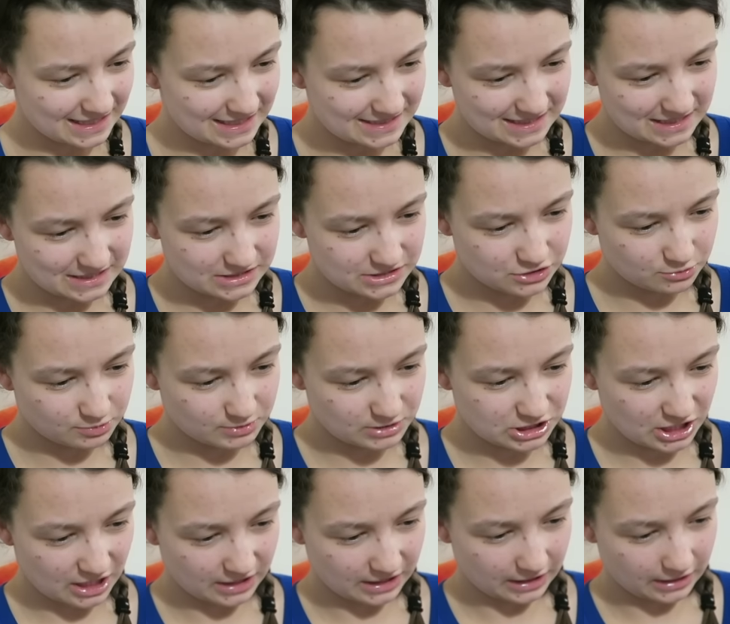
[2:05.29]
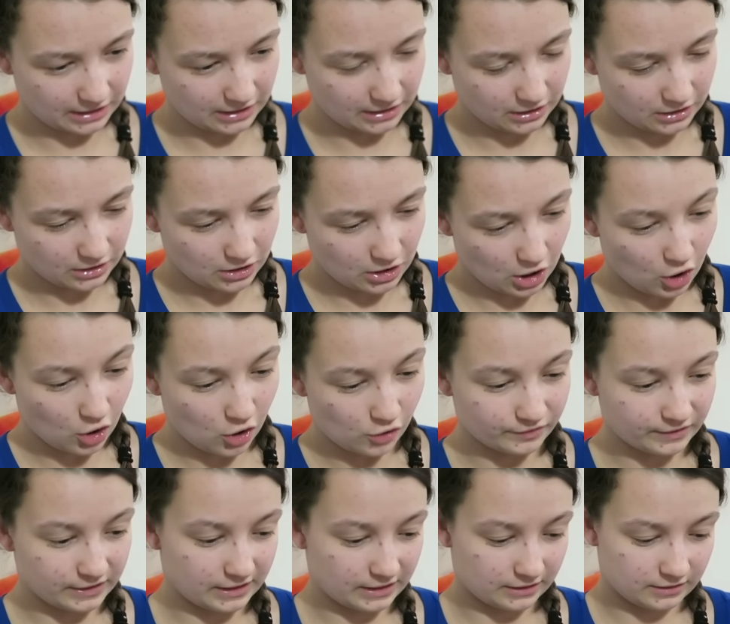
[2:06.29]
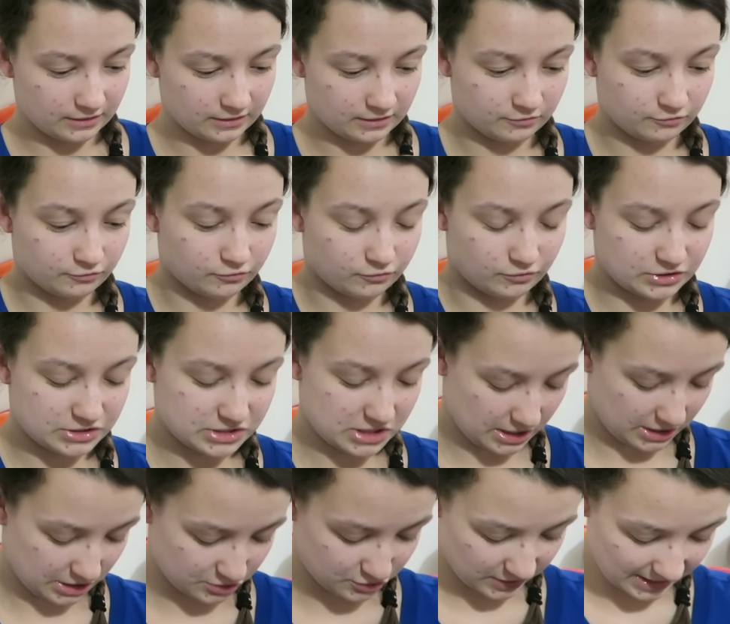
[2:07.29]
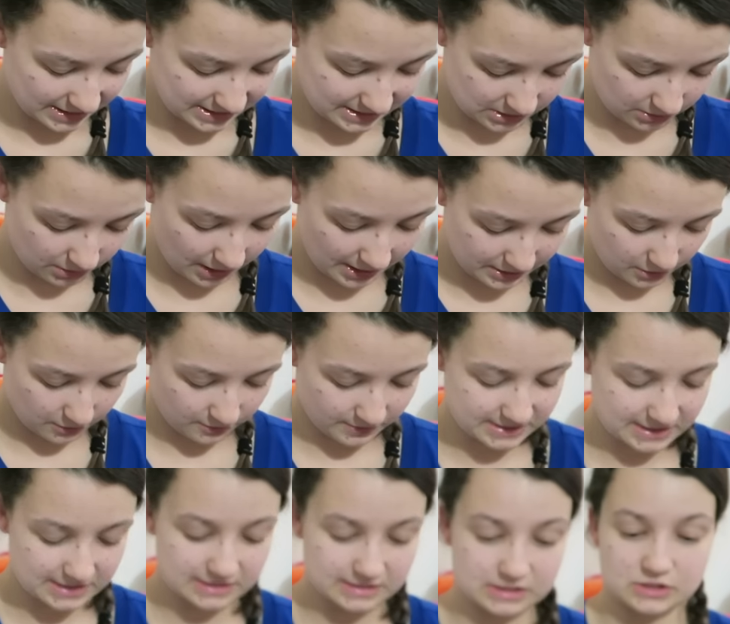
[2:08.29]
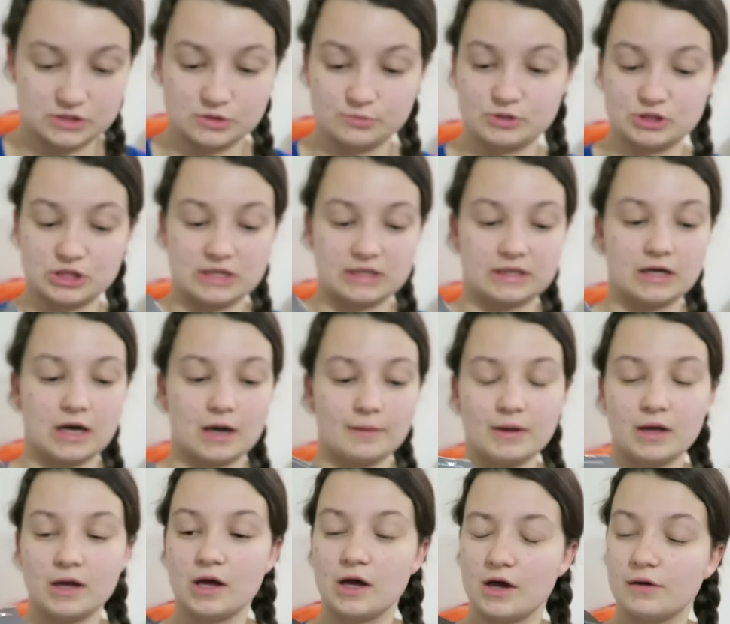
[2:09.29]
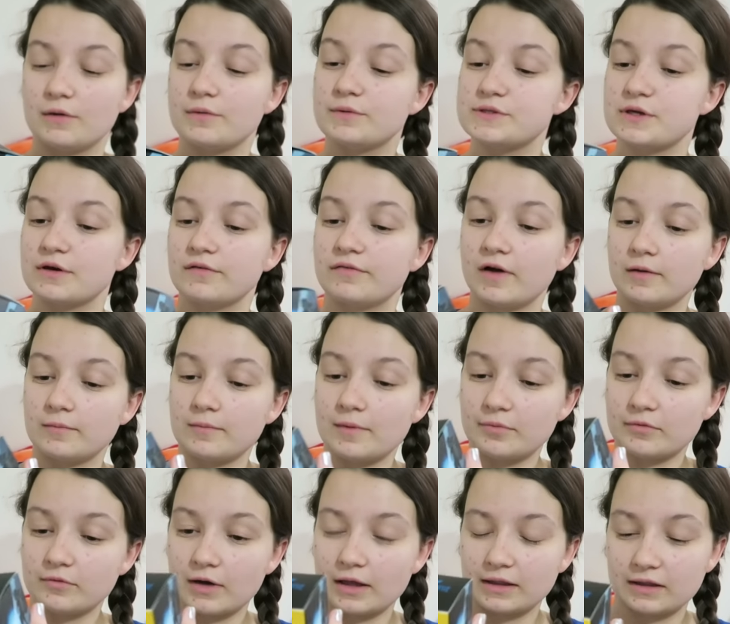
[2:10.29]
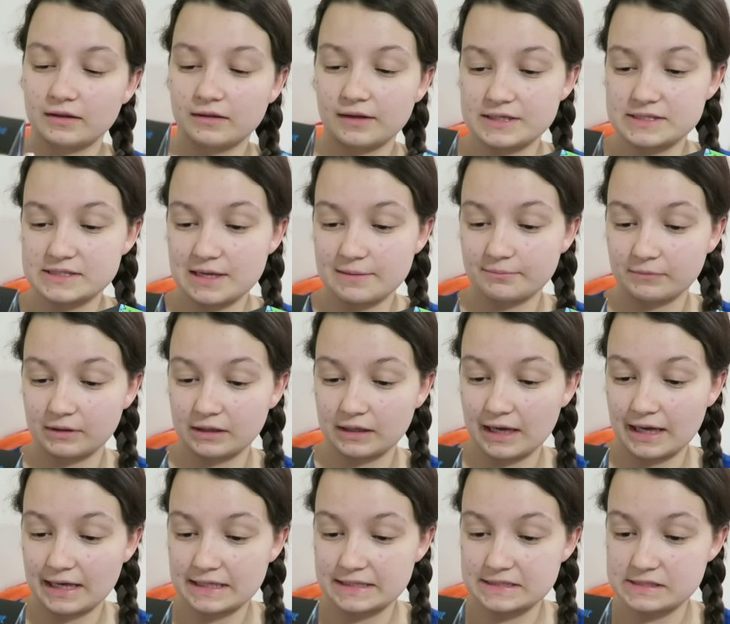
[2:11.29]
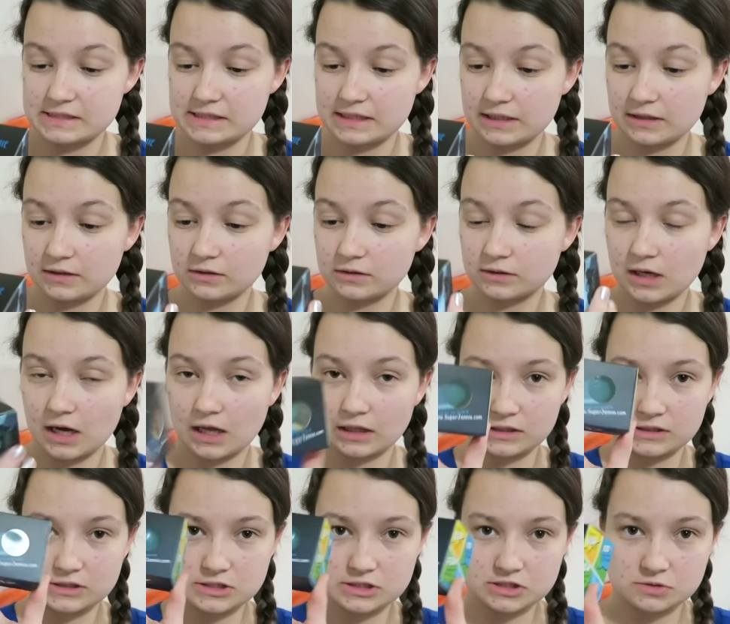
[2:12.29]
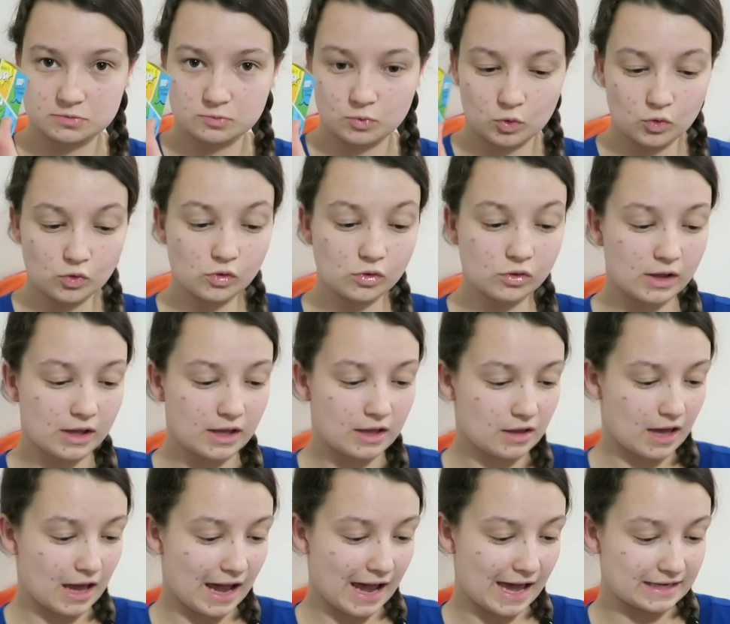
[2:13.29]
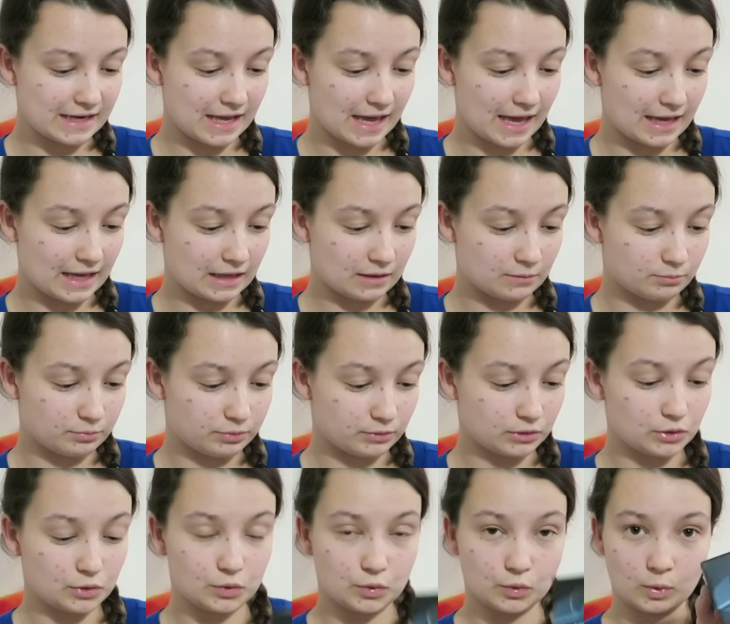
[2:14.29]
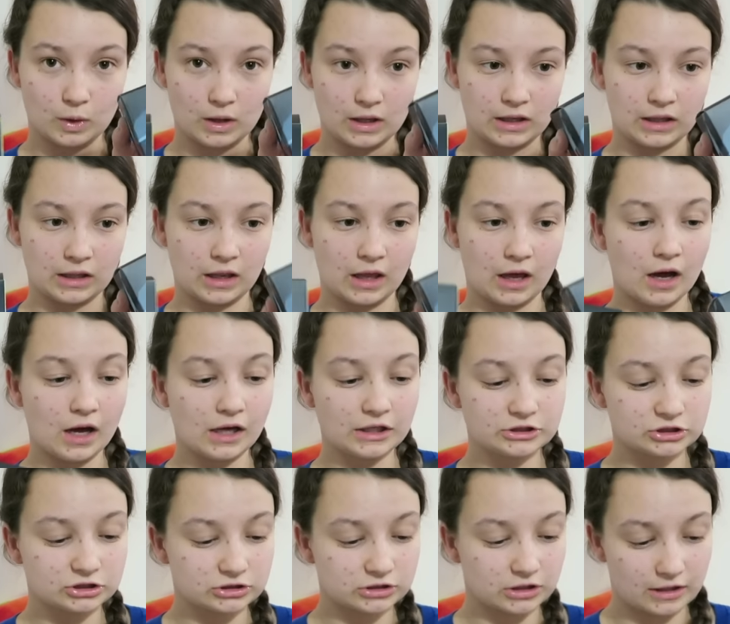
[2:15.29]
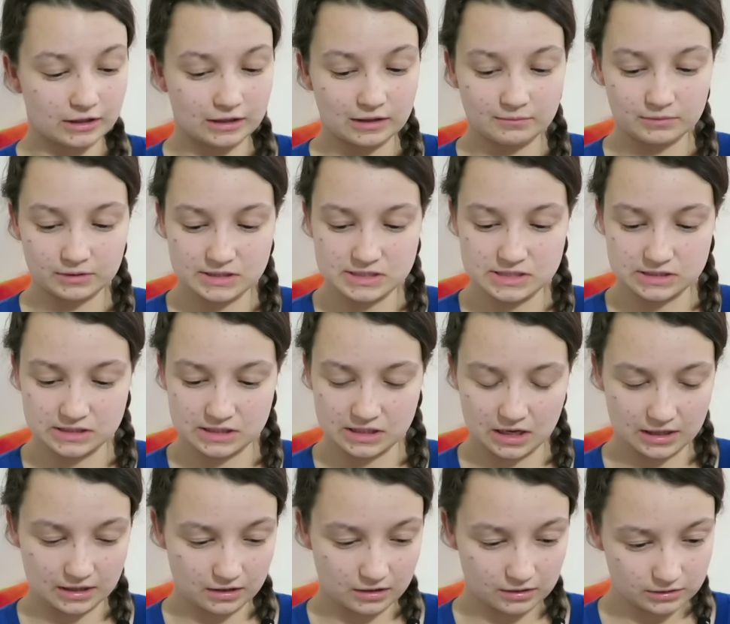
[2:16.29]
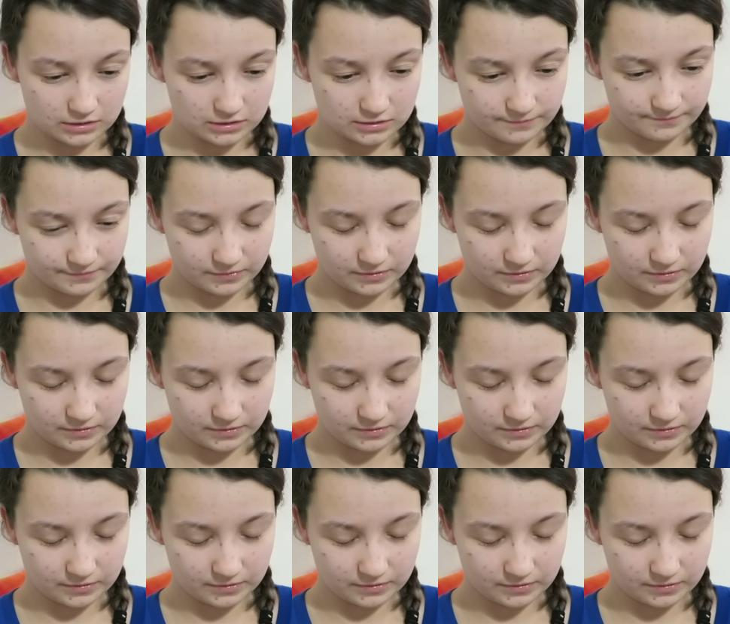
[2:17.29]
it says Super Jennie on the return address, so I know this is the Super Jennie cup. So if I remember rightly, they sent me a teal coloured small and a blue large. Let me see, I can't